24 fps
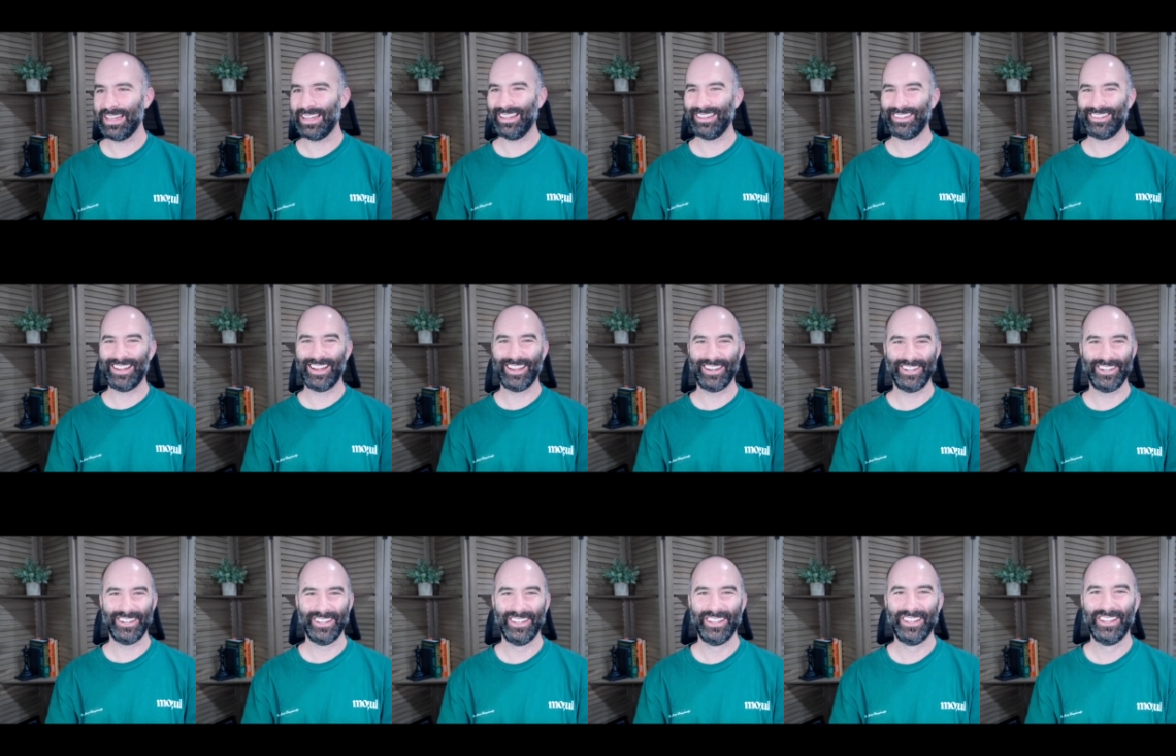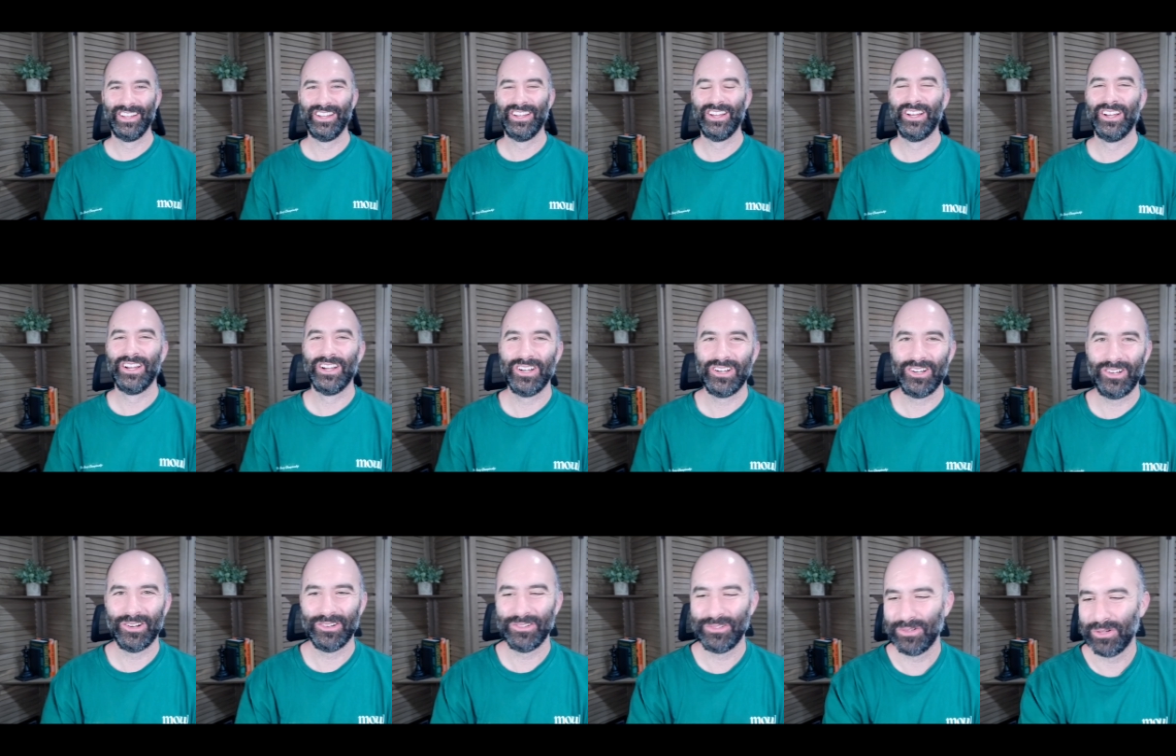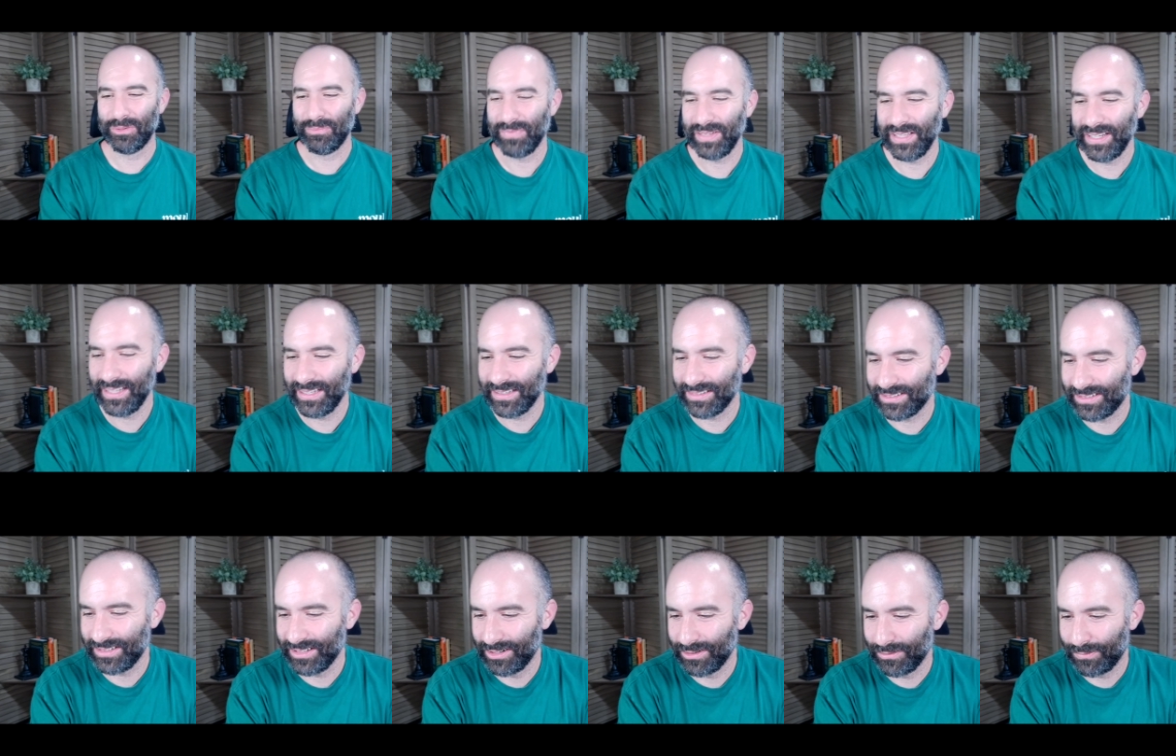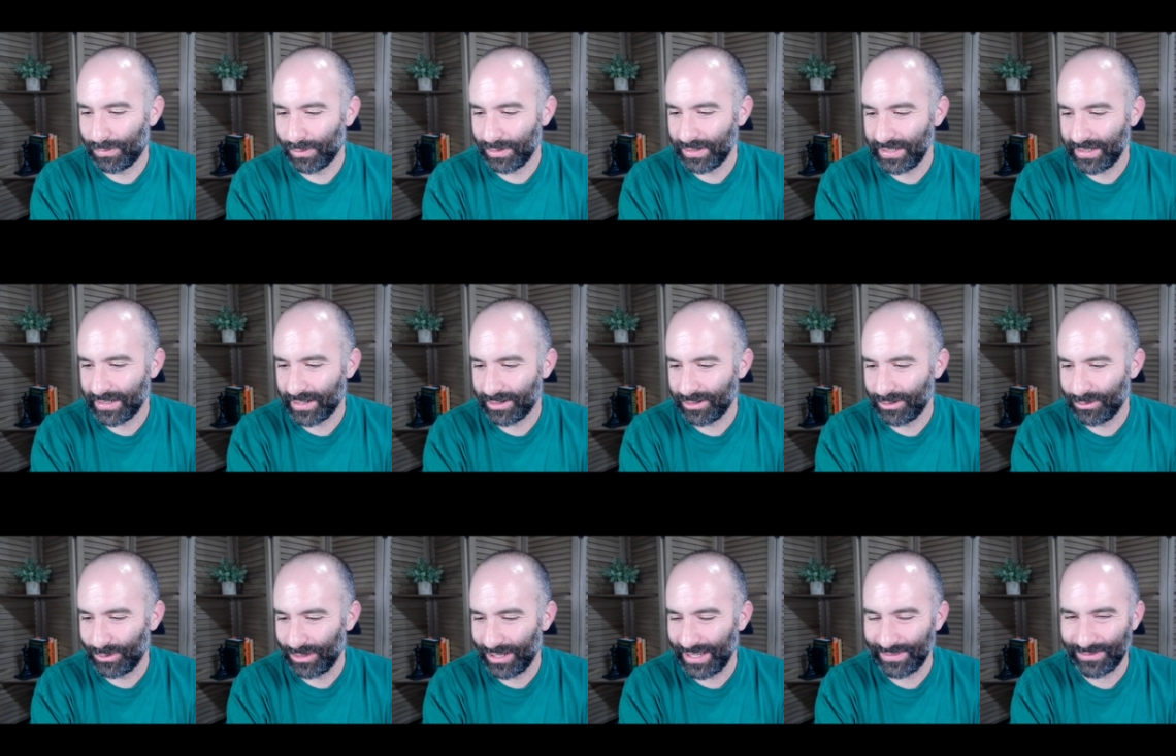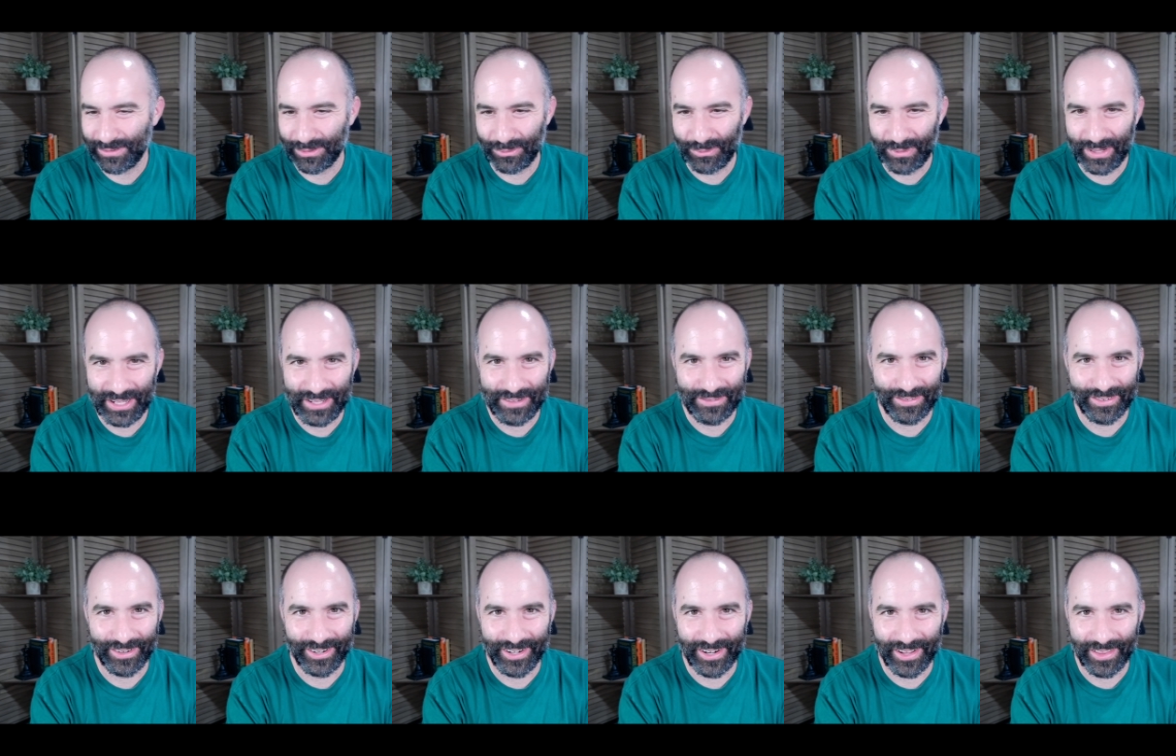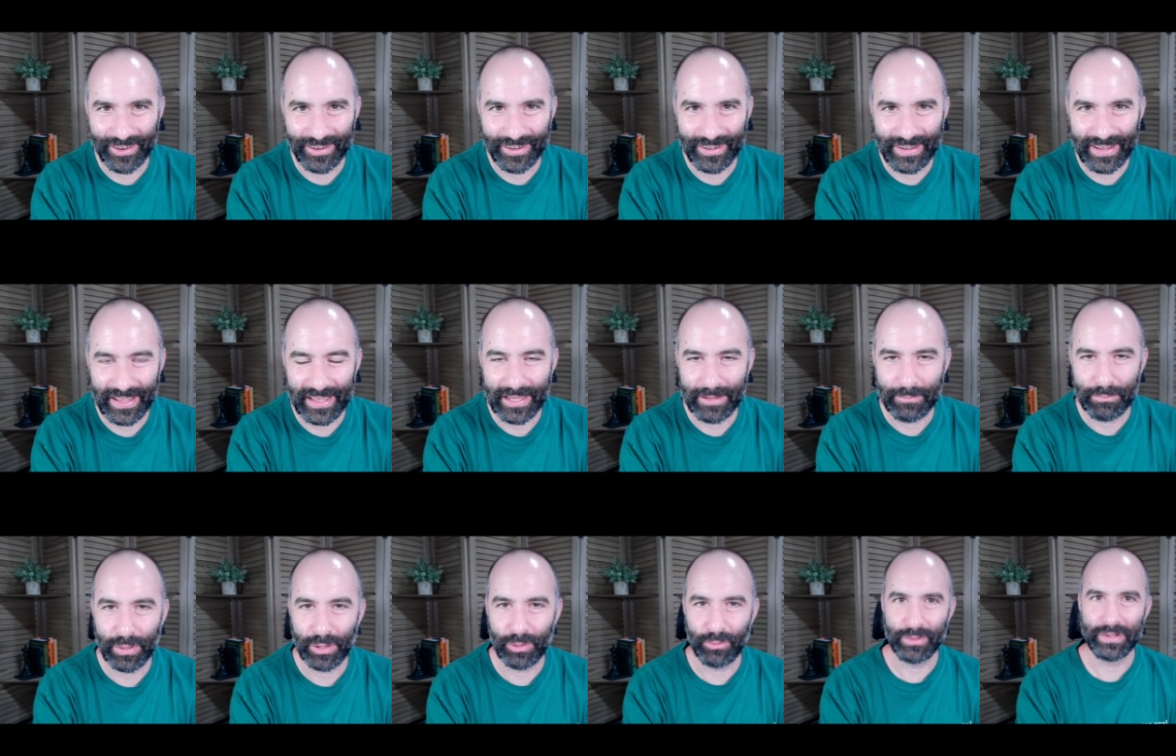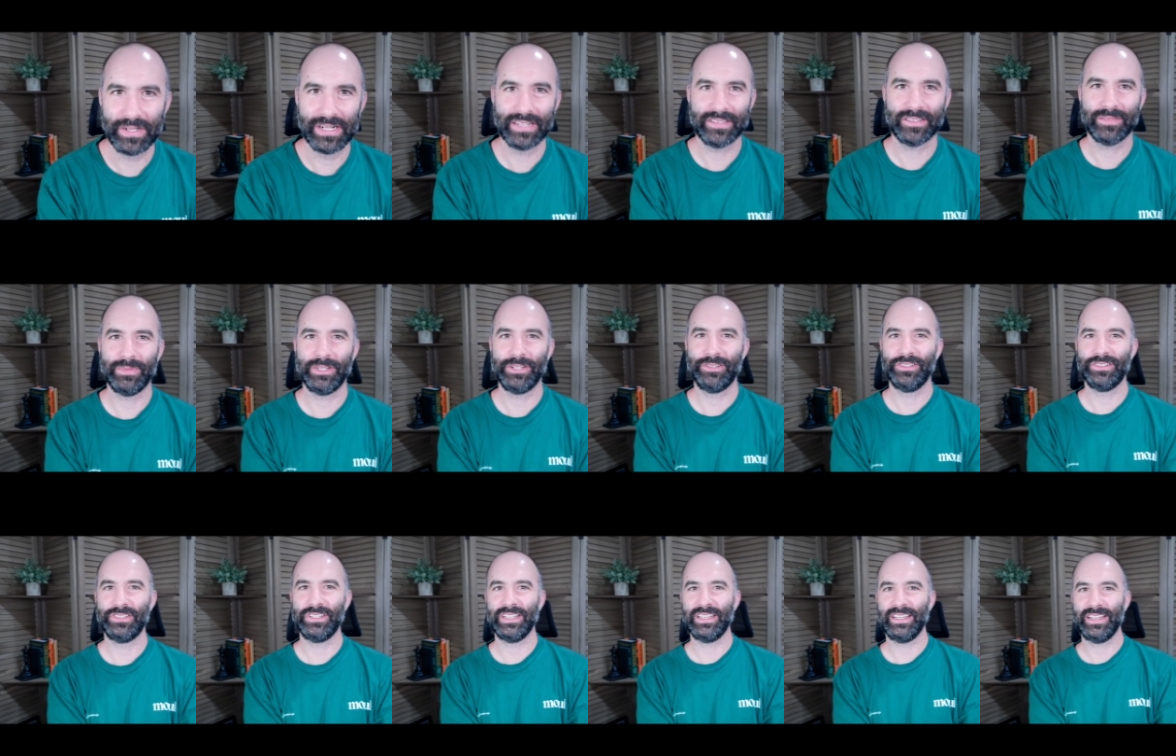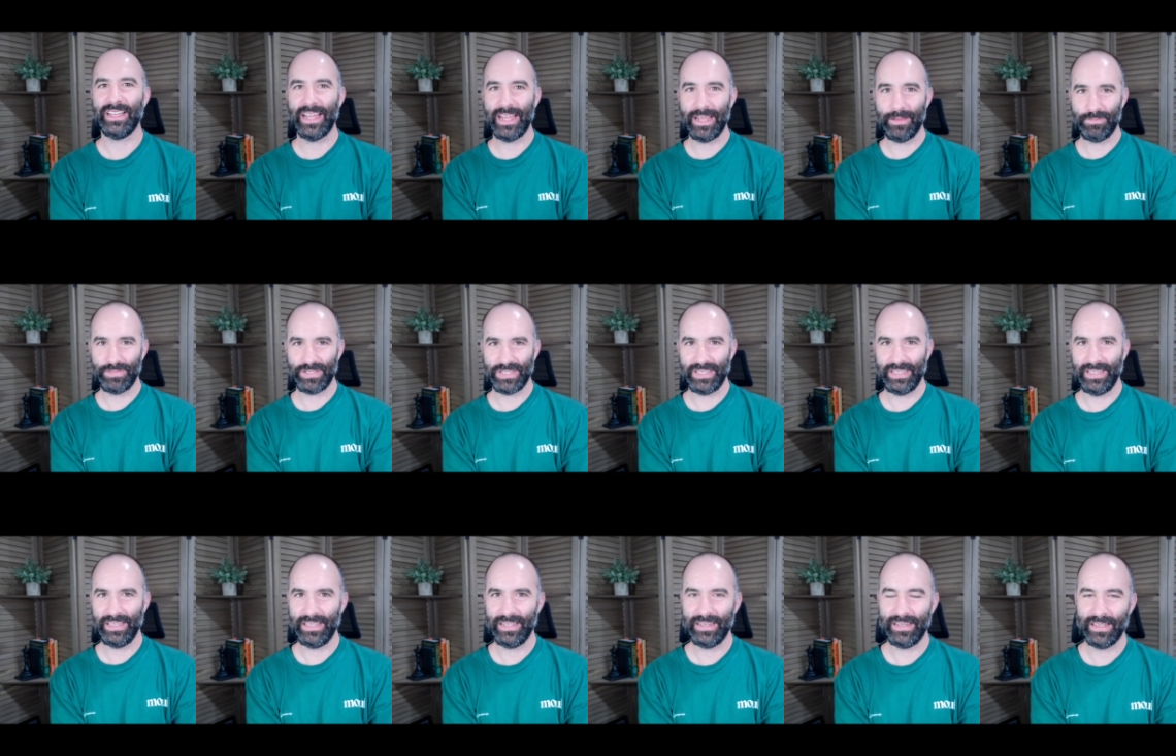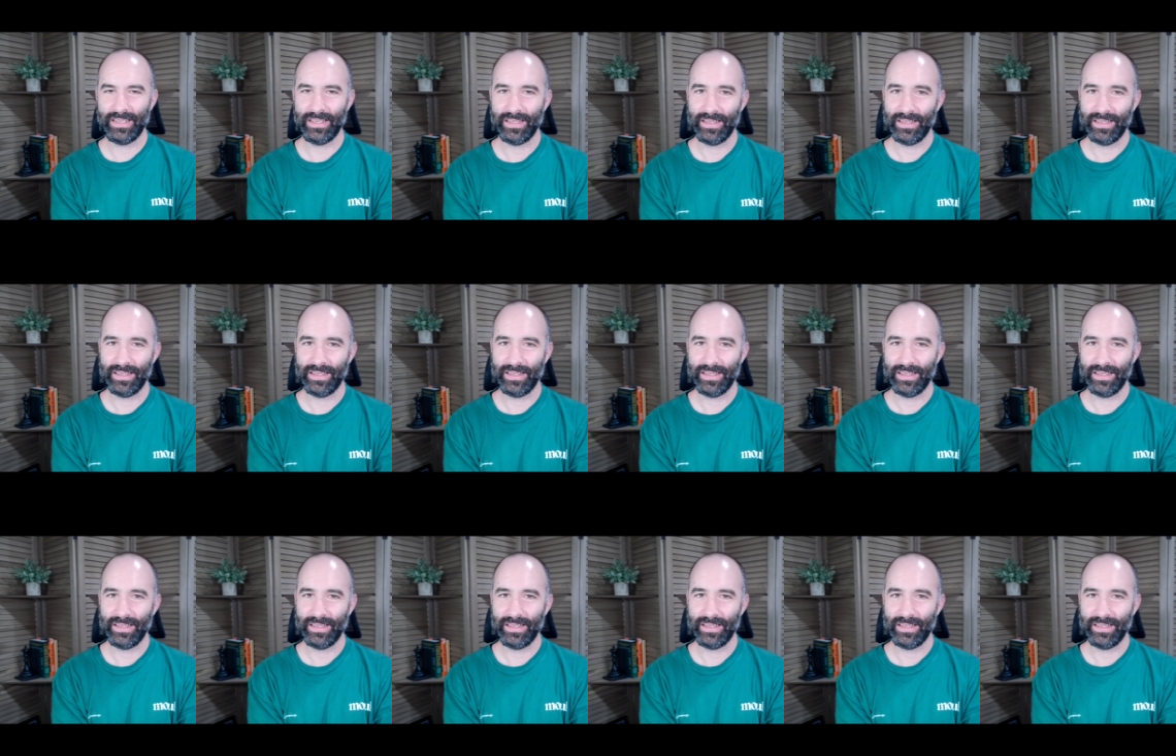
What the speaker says: I gotta go to a meeting, so 1400 will have to wait for another day, but we've got some interesting games in.